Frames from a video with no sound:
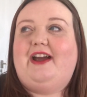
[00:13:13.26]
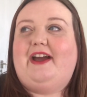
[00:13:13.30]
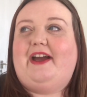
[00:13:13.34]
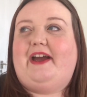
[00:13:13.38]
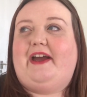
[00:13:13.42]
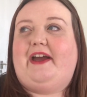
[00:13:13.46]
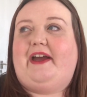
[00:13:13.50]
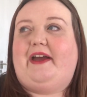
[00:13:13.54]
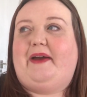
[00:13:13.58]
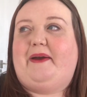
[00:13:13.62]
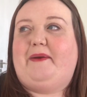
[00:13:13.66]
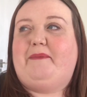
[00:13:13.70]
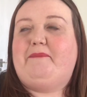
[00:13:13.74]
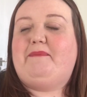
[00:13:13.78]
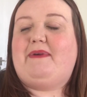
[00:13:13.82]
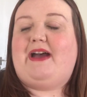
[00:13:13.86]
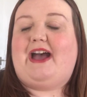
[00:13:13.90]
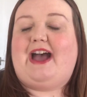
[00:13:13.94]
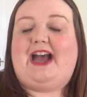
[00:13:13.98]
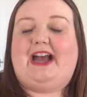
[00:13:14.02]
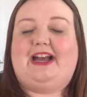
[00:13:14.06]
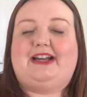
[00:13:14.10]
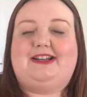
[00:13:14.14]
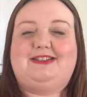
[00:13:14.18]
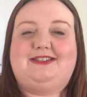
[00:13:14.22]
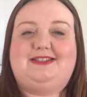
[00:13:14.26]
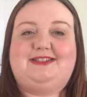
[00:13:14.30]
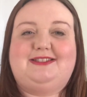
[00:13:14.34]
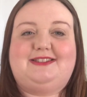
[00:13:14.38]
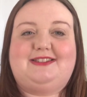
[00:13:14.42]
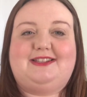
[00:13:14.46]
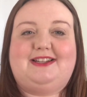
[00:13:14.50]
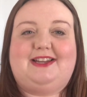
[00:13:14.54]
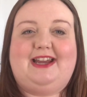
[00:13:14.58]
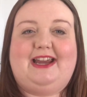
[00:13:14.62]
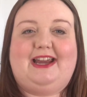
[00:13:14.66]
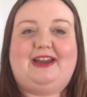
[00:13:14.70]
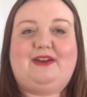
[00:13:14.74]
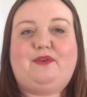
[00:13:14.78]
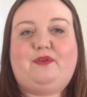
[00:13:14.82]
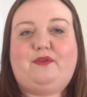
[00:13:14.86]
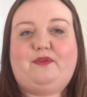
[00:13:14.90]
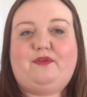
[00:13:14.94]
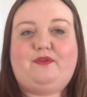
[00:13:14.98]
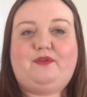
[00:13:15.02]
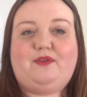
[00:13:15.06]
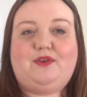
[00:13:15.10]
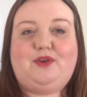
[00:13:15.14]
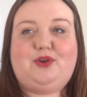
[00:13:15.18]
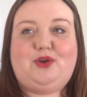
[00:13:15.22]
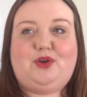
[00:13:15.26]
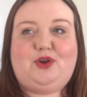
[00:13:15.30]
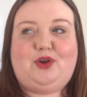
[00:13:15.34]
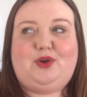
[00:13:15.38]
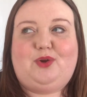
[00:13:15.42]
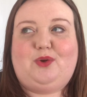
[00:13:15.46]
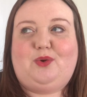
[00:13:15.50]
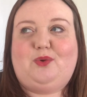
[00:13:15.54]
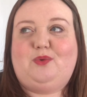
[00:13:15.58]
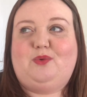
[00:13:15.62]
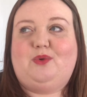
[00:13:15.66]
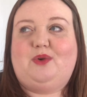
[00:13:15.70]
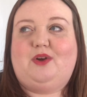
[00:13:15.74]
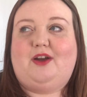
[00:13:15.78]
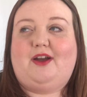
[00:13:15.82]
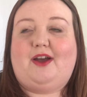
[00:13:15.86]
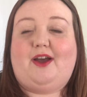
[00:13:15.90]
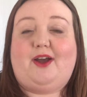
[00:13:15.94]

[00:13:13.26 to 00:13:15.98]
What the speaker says: and if you